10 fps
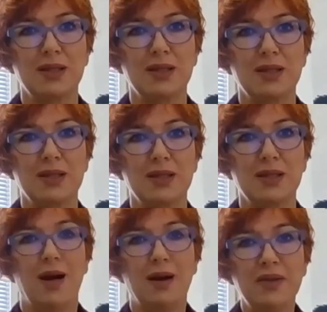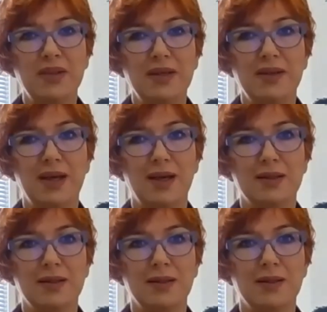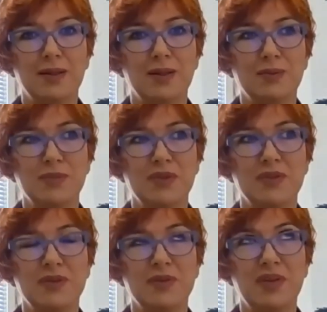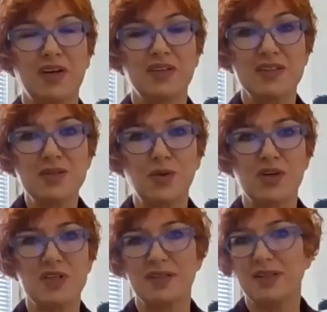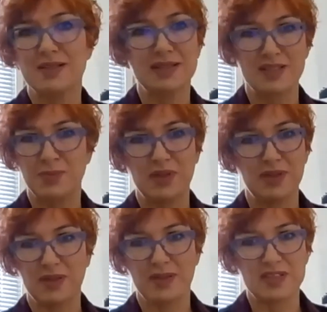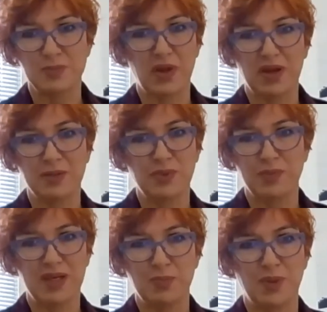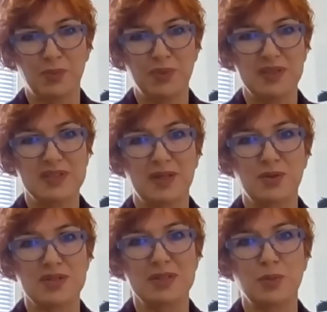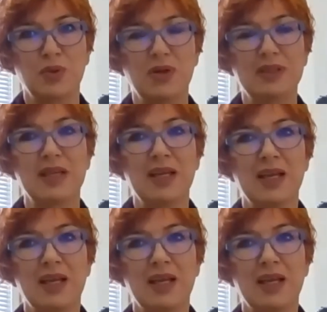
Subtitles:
And I think that their discourse, and that has been spotted with many populists across the world,